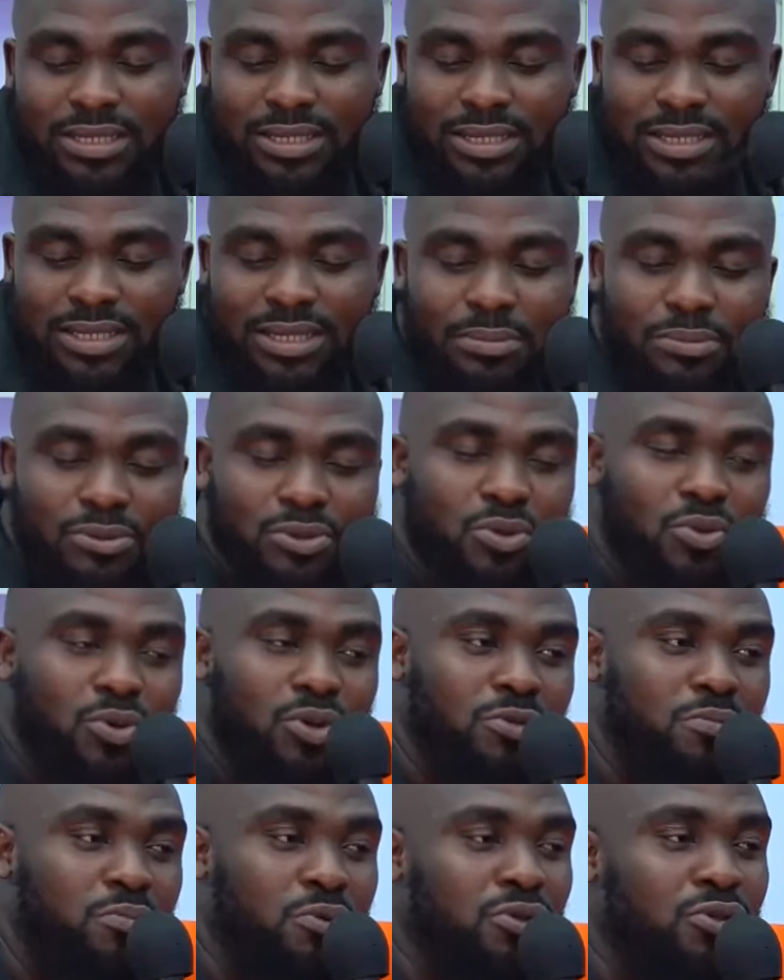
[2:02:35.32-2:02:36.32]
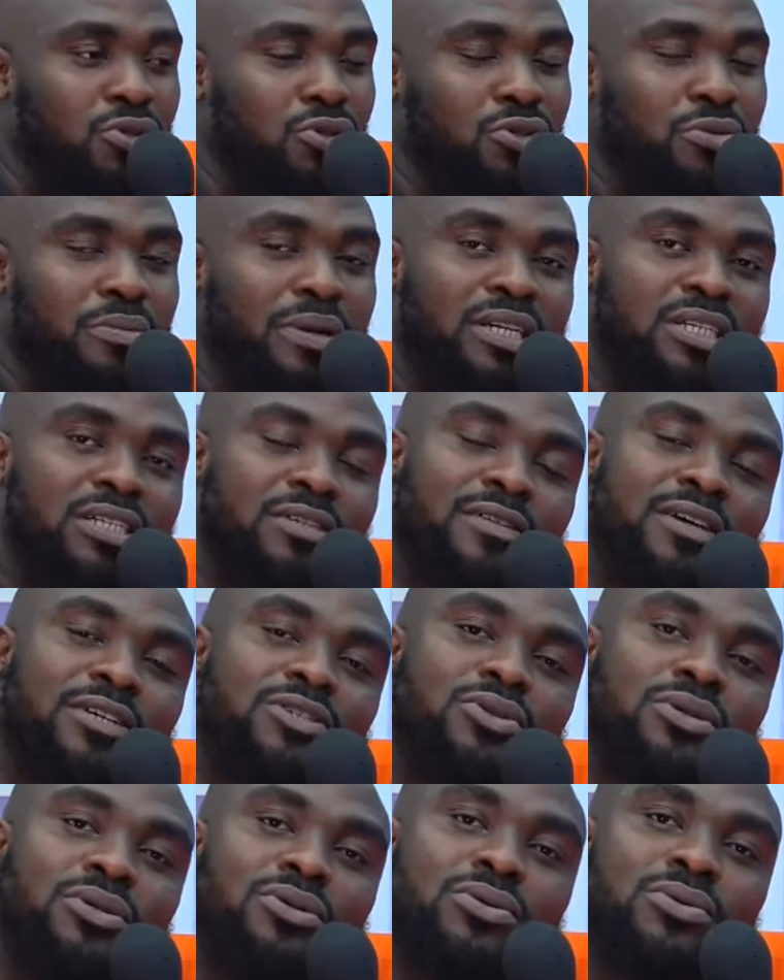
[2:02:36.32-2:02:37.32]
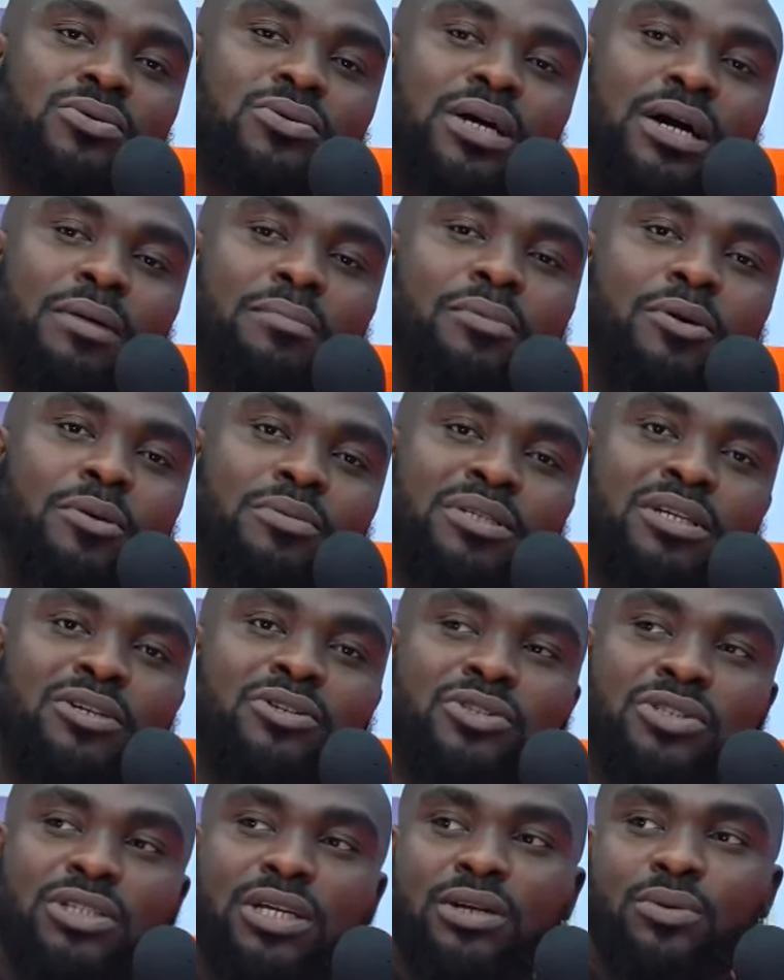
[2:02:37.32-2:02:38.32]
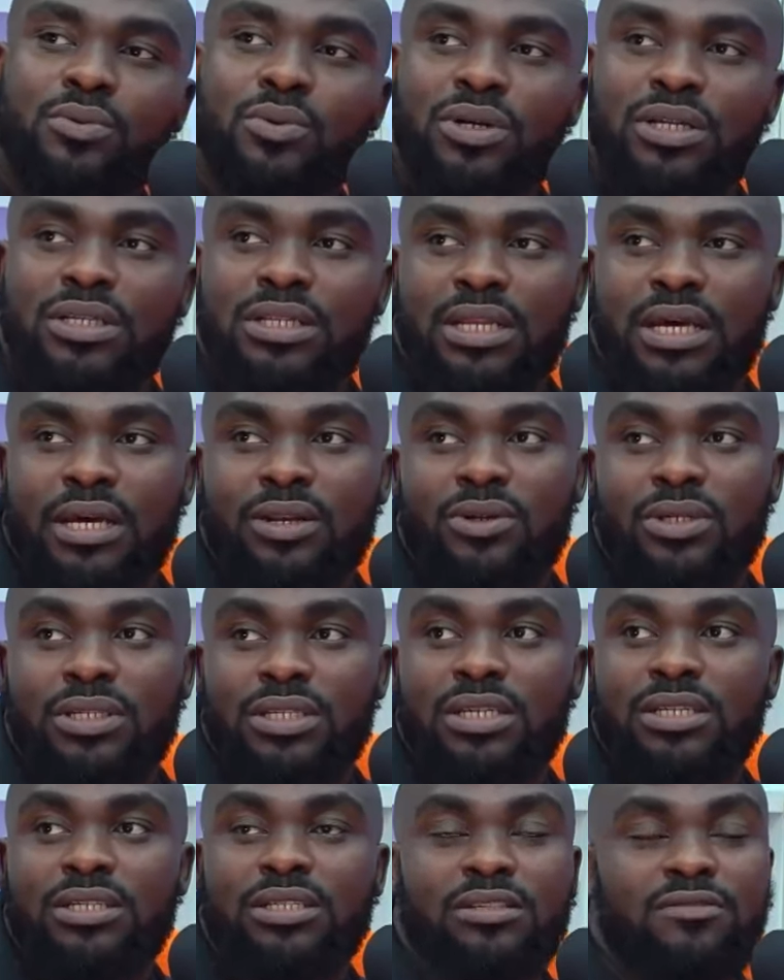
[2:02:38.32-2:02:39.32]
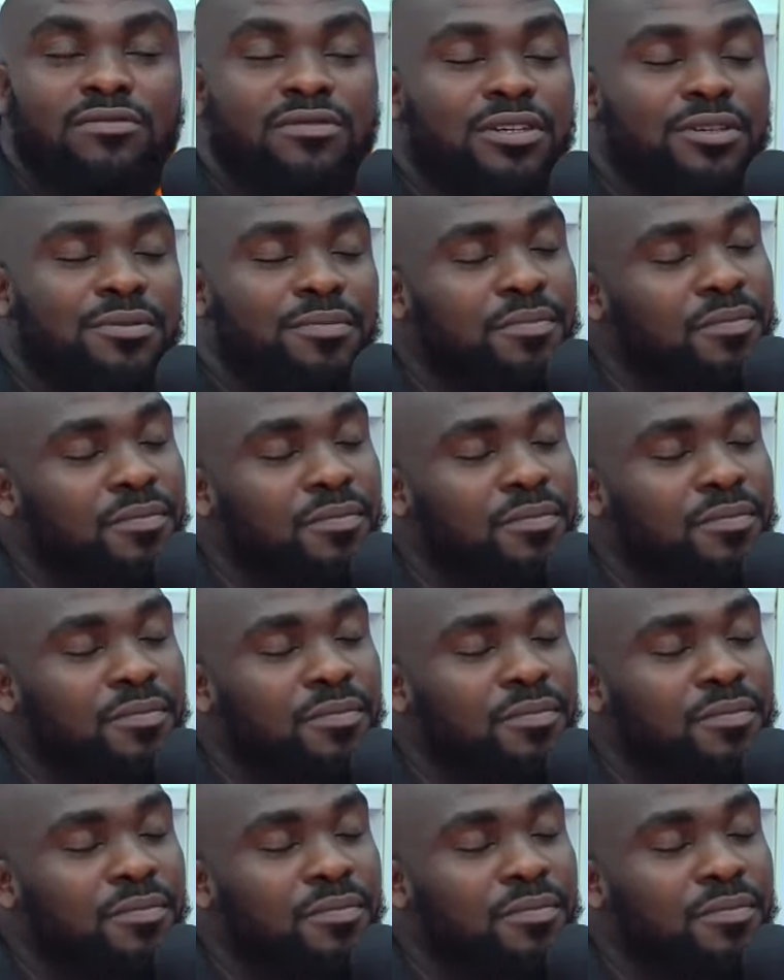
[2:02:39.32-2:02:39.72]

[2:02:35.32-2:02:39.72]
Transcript: This episode was brought to you by Shiva's Rego and Pop Central Channel one eighty-nine on D S T V.